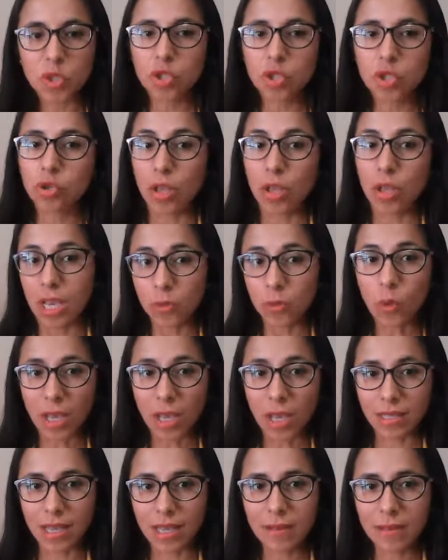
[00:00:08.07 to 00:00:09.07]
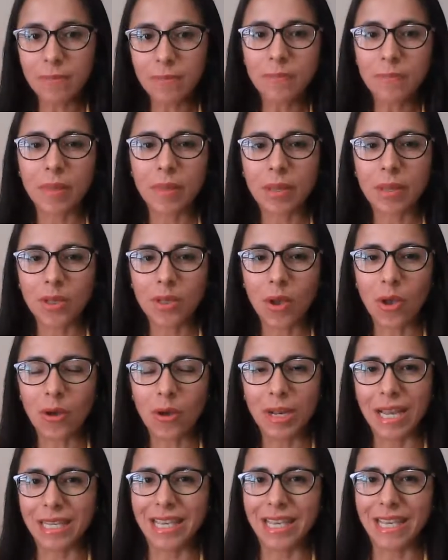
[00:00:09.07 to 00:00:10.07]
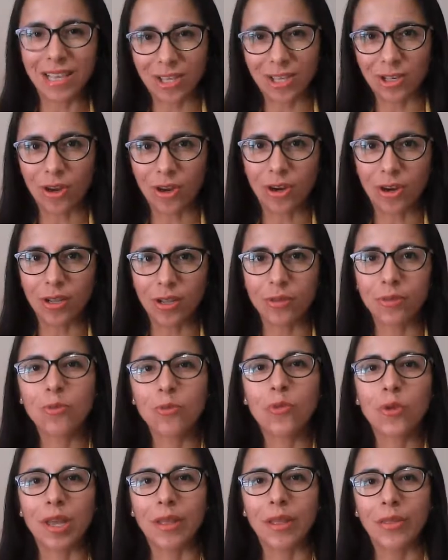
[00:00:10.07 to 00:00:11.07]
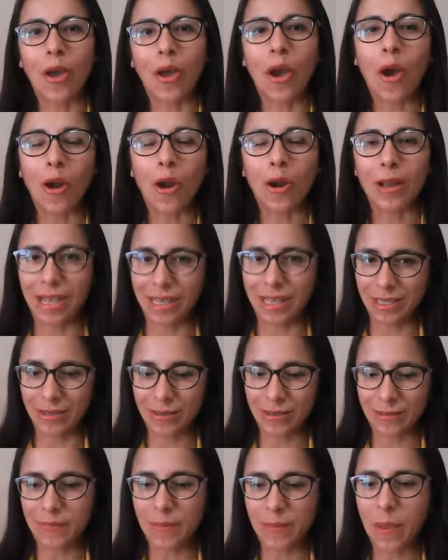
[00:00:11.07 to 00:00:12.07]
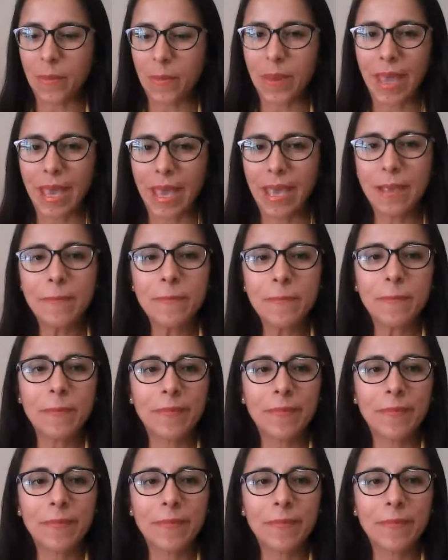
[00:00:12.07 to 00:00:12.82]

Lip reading: Today is Wednesday, so let's get started with our lesson, okay?